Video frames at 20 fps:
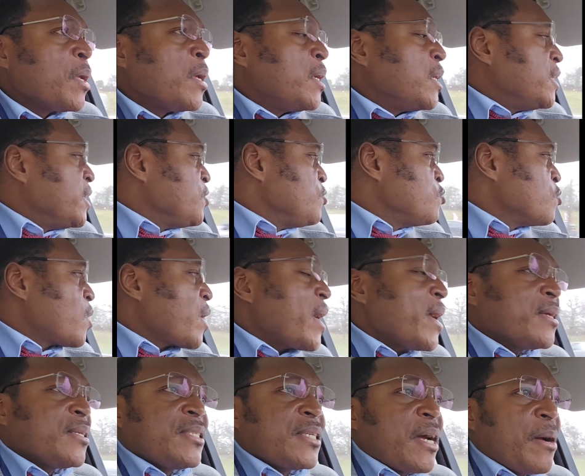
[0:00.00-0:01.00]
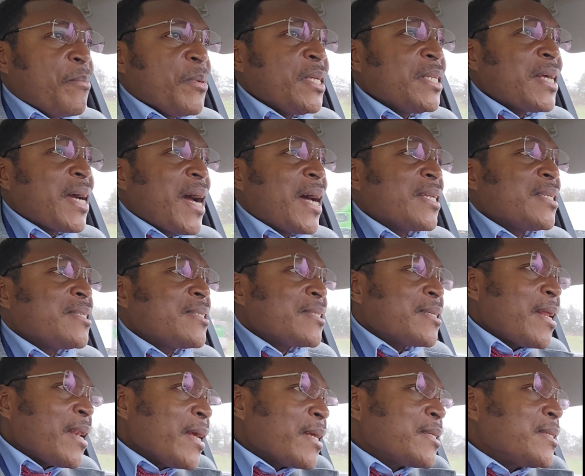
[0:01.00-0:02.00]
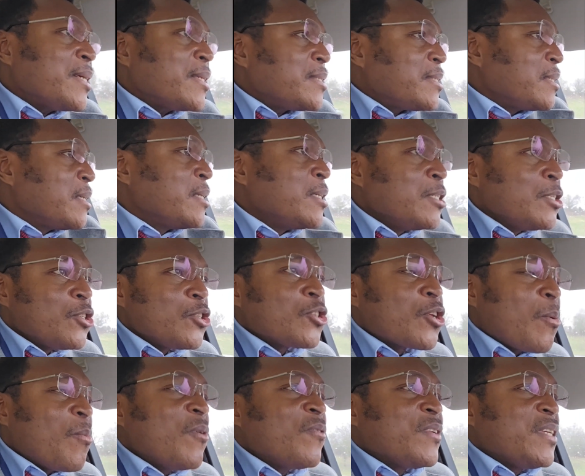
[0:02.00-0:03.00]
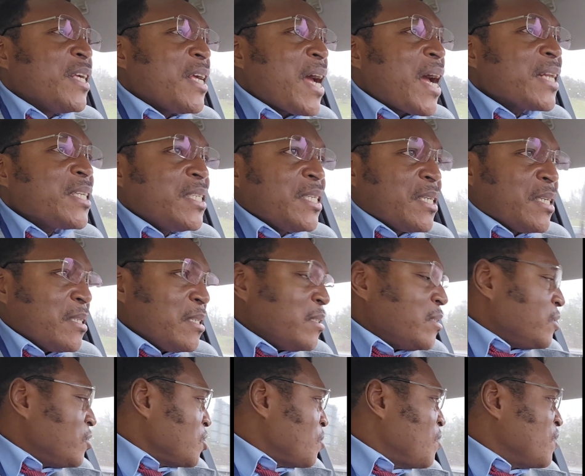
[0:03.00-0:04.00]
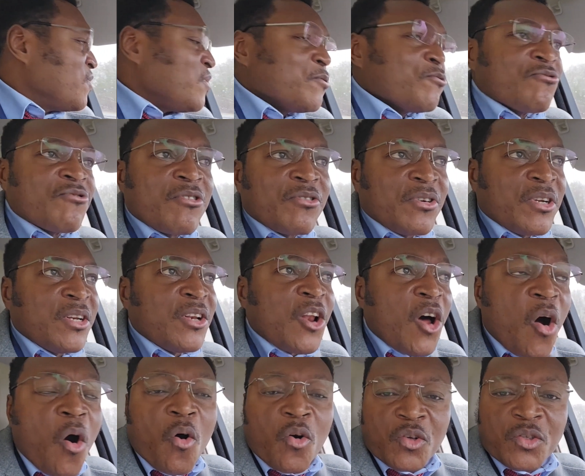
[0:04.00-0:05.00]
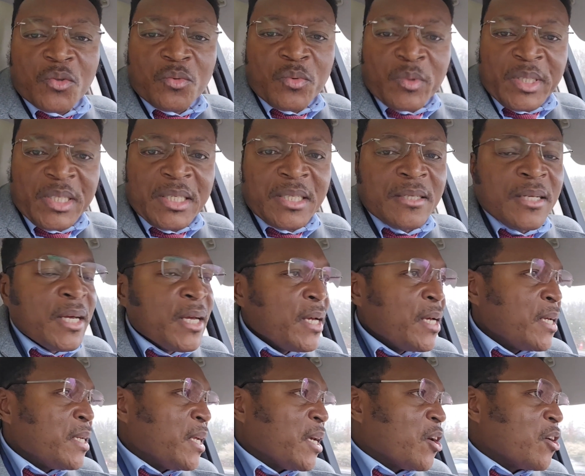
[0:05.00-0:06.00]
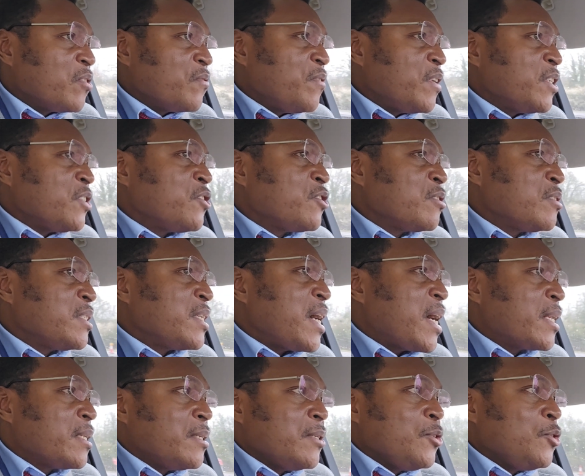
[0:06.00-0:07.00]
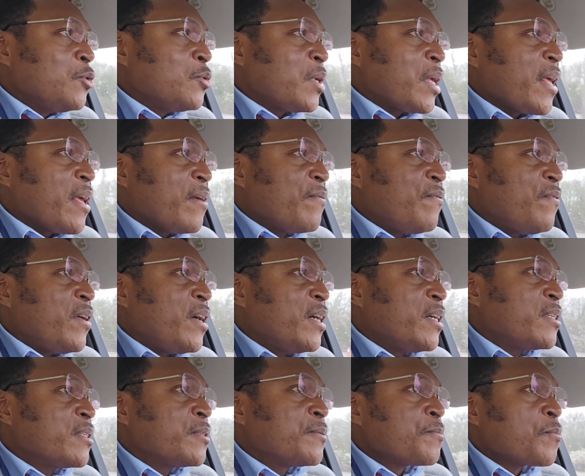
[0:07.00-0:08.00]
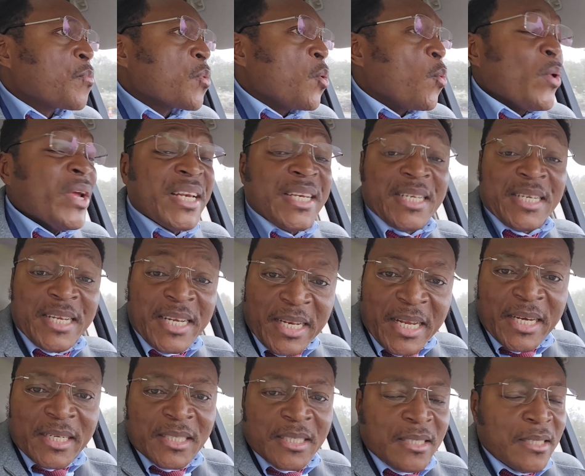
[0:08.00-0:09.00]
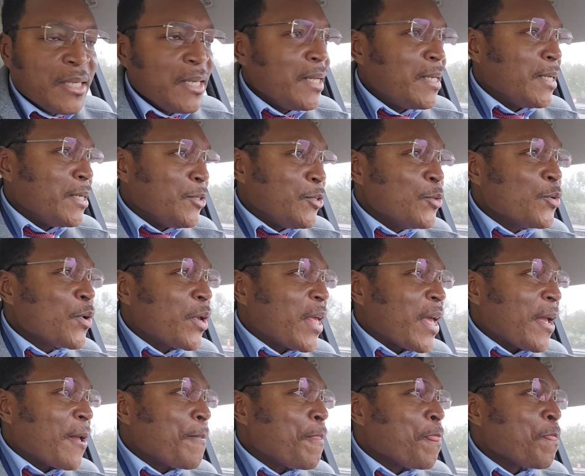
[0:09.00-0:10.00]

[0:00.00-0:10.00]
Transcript: The UK examined and selected some of the articles, some of the laws within the convention that the UK felt we needed in the UK.